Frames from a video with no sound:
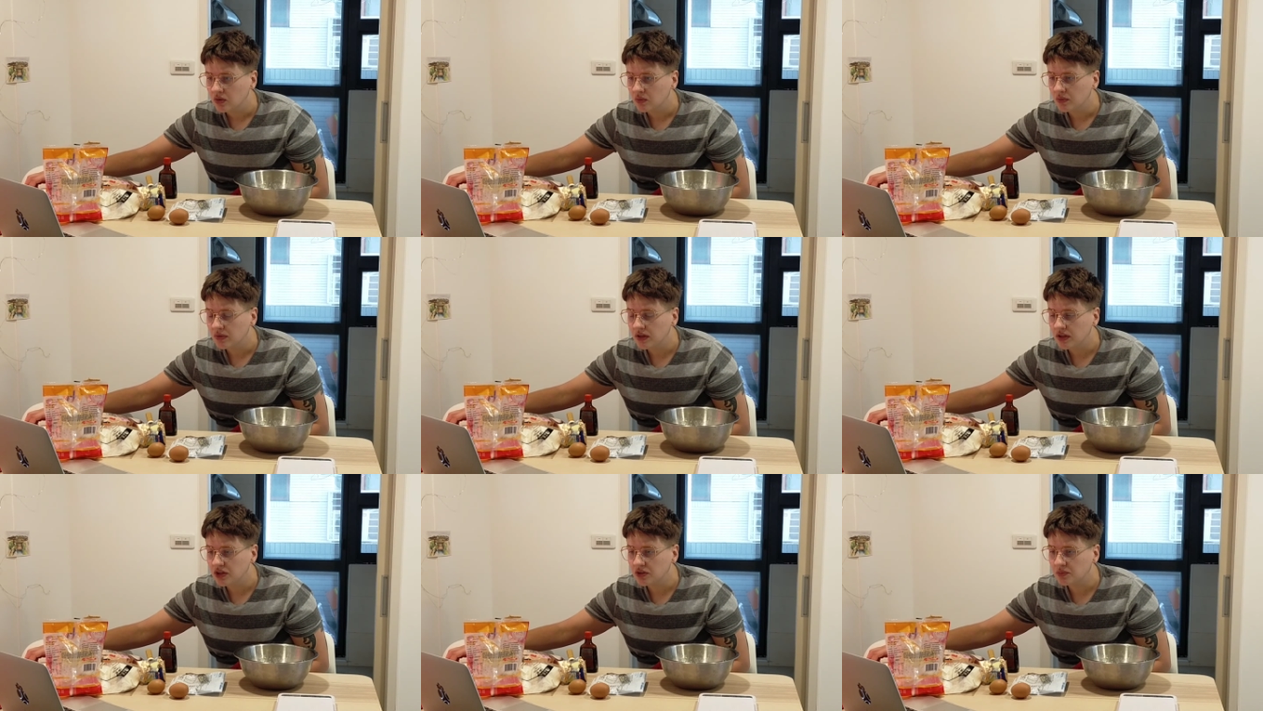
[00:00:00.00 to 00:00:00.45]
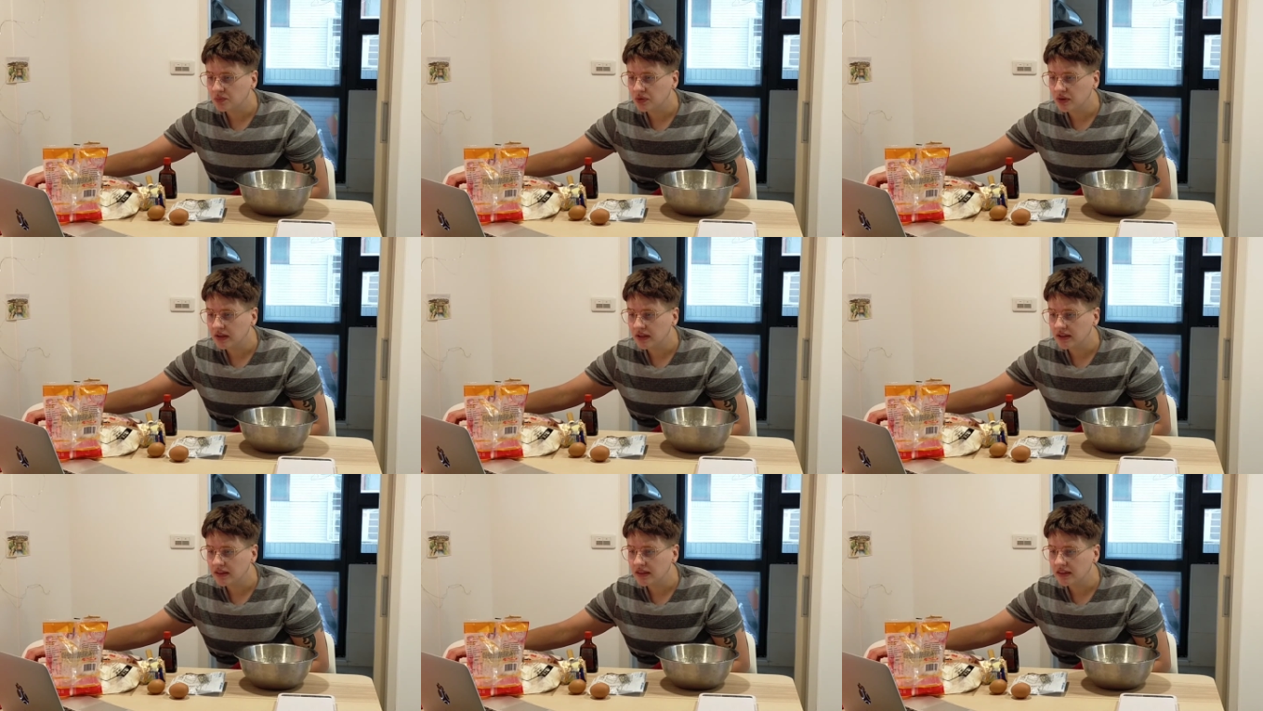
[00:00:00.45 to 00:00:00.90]
We need to
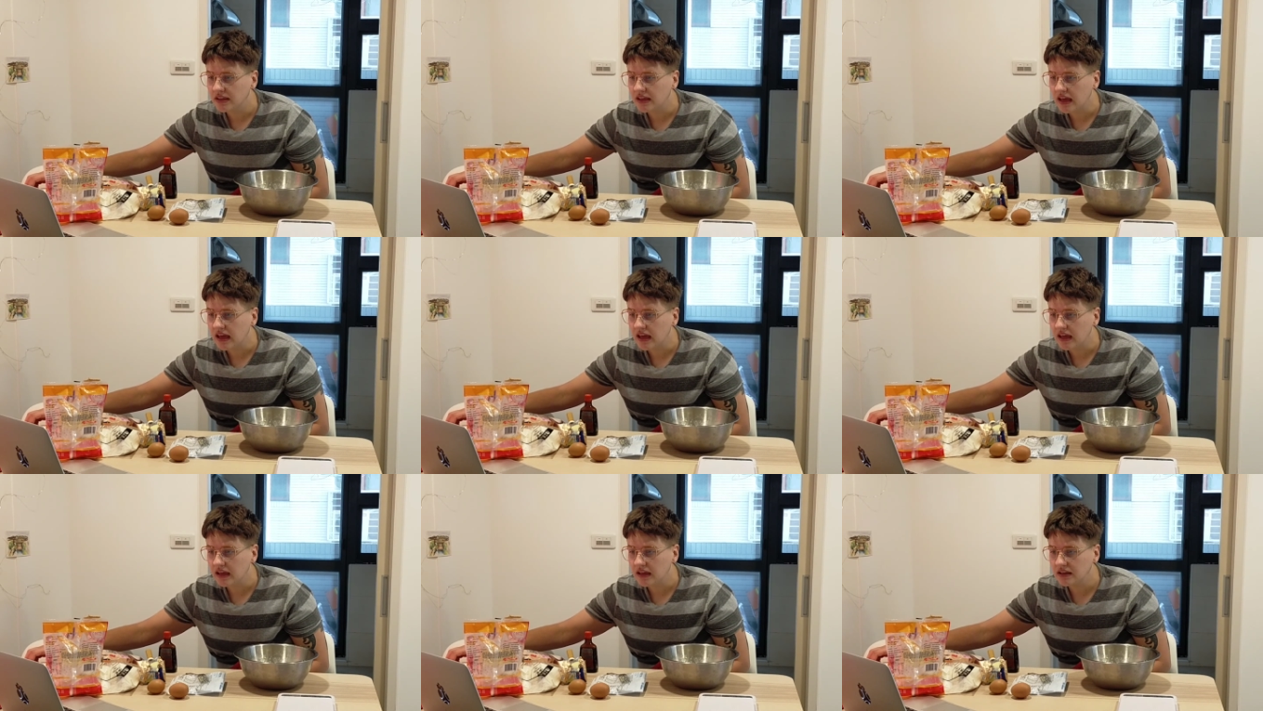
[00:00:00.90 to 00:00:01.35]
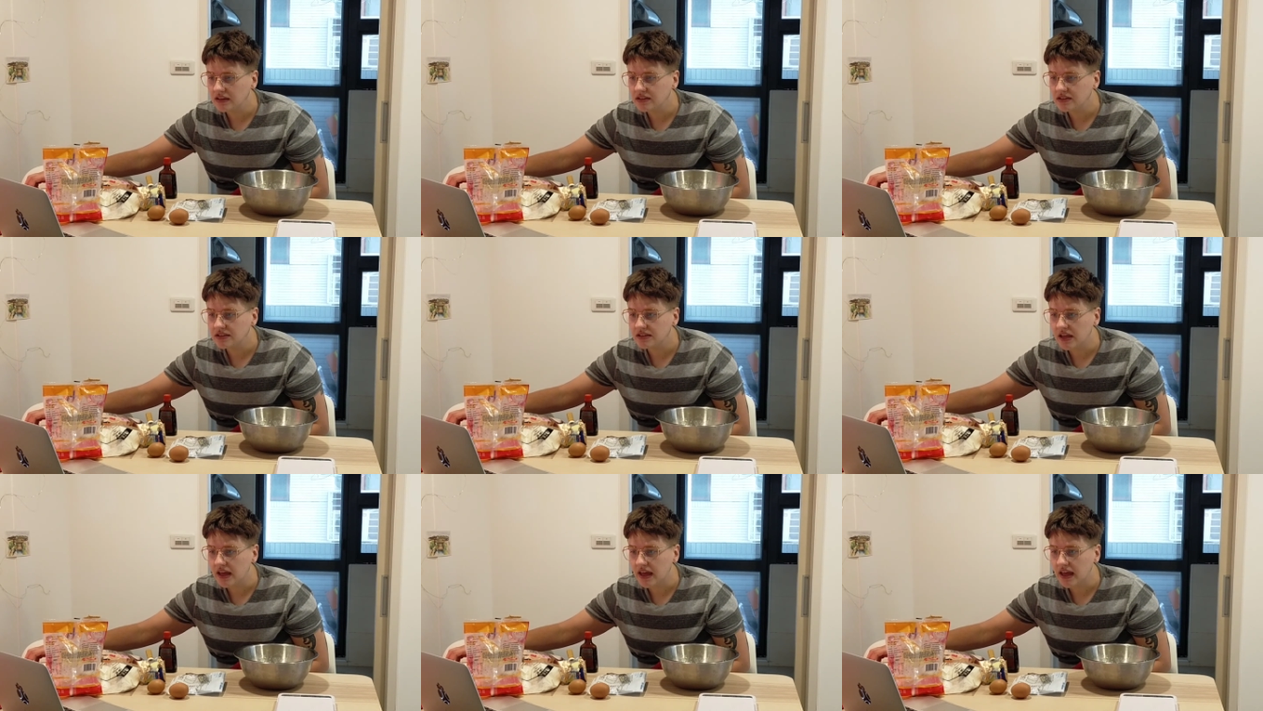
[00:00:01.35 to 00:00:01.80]
put in the
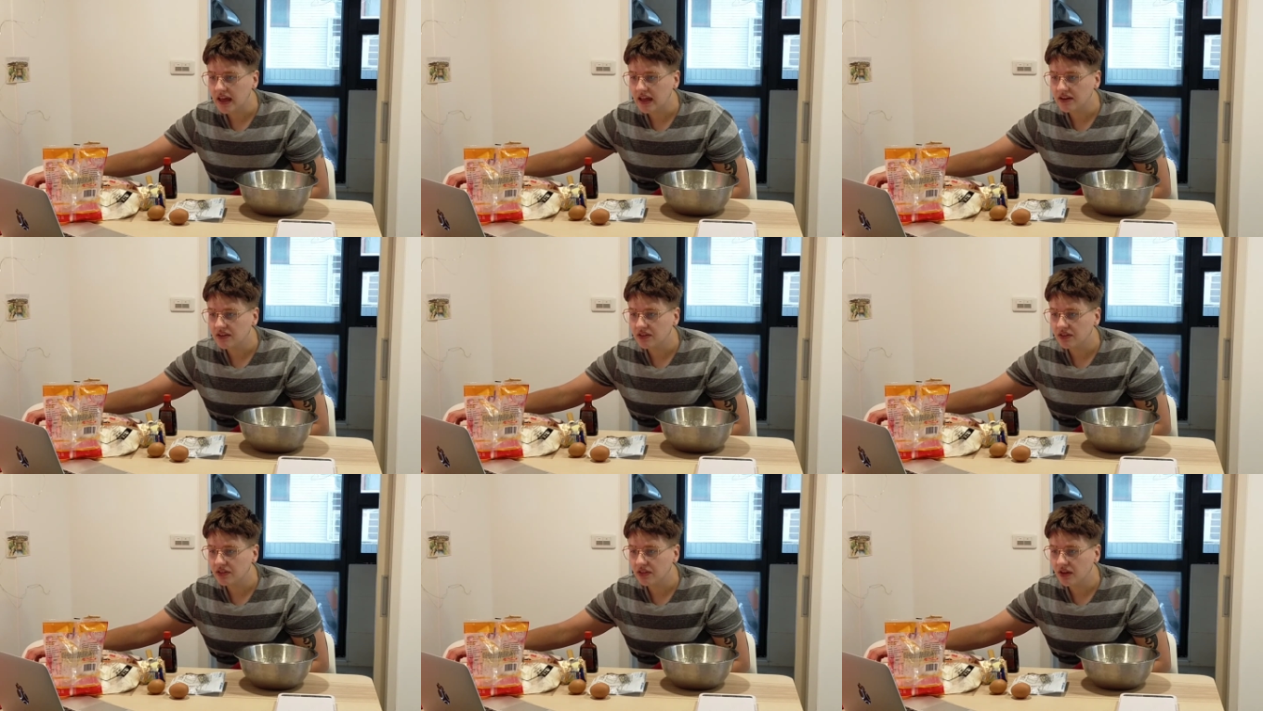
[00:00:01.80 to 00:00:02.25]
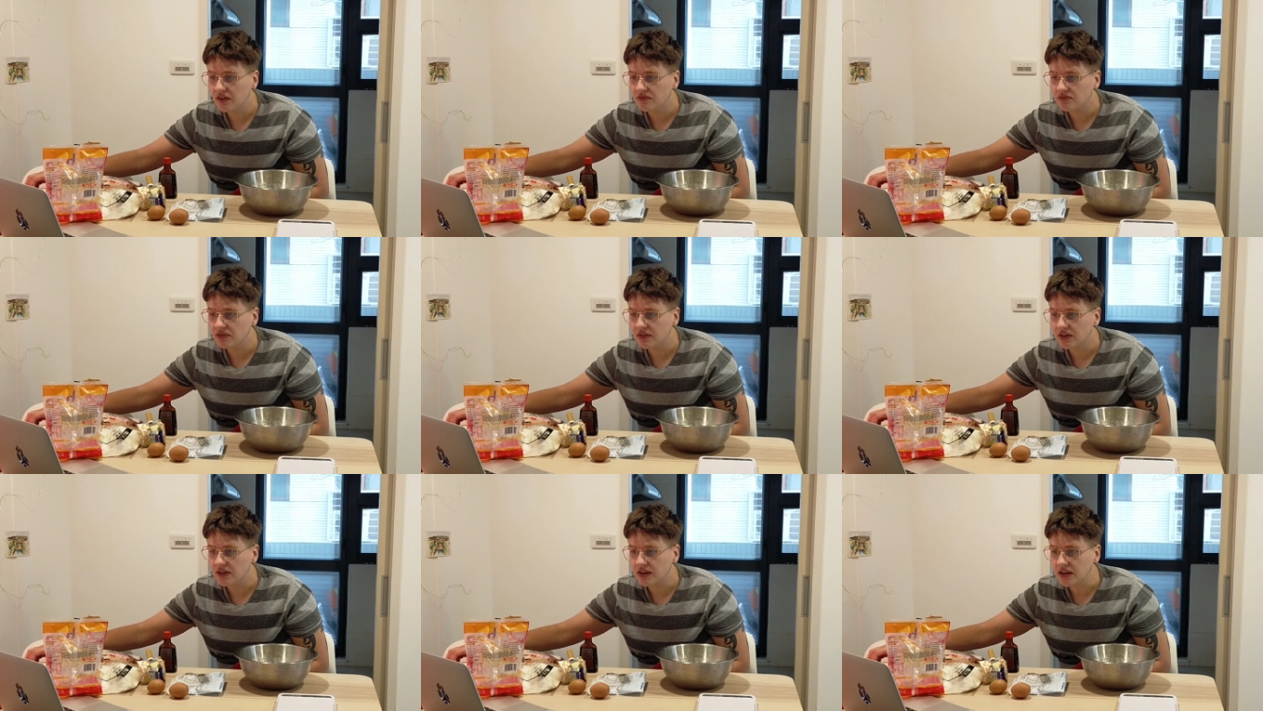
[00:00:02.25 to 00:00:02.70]
eggs and
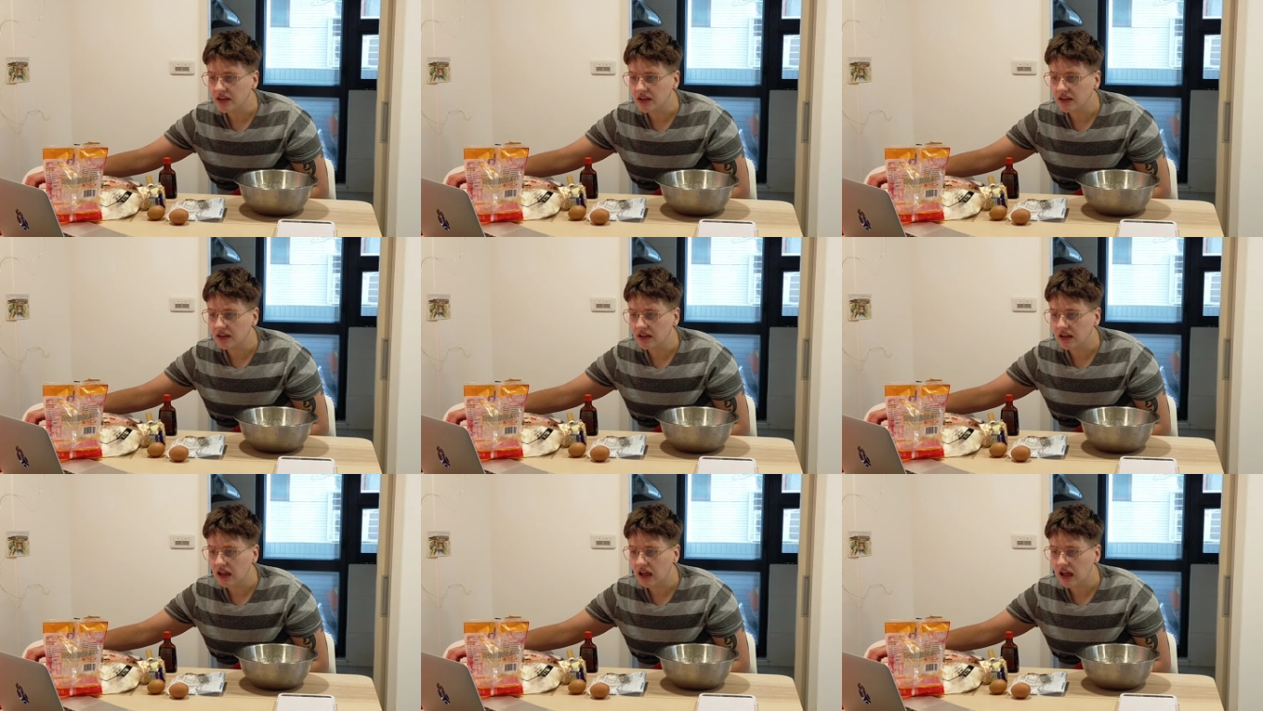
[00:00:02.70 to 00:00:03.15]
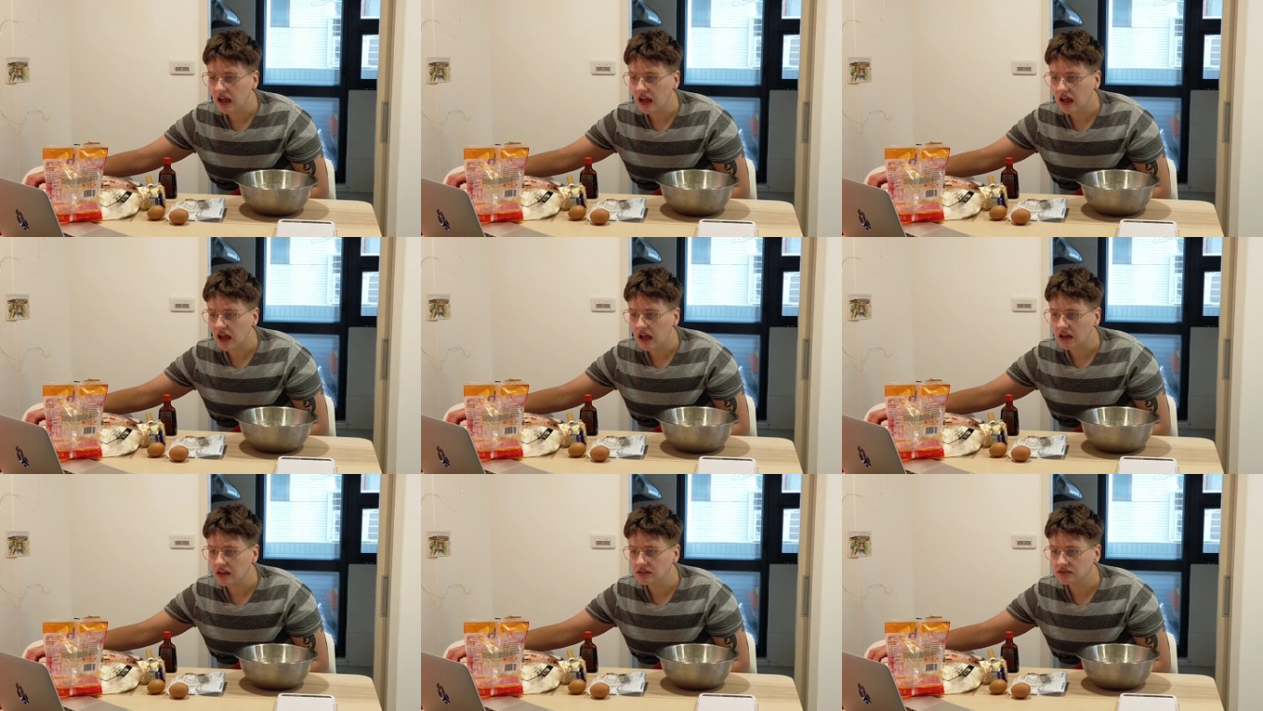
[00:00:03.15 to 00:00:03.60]
the
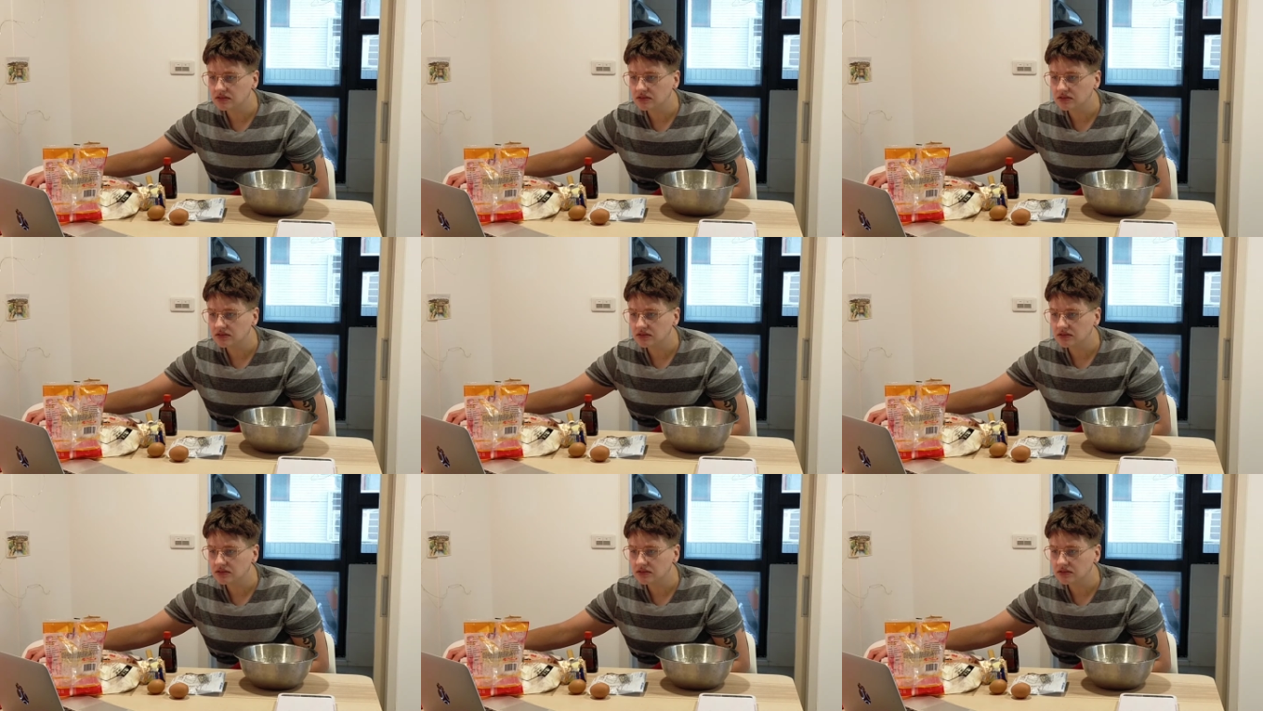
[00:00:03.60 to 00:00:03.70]
vanilla.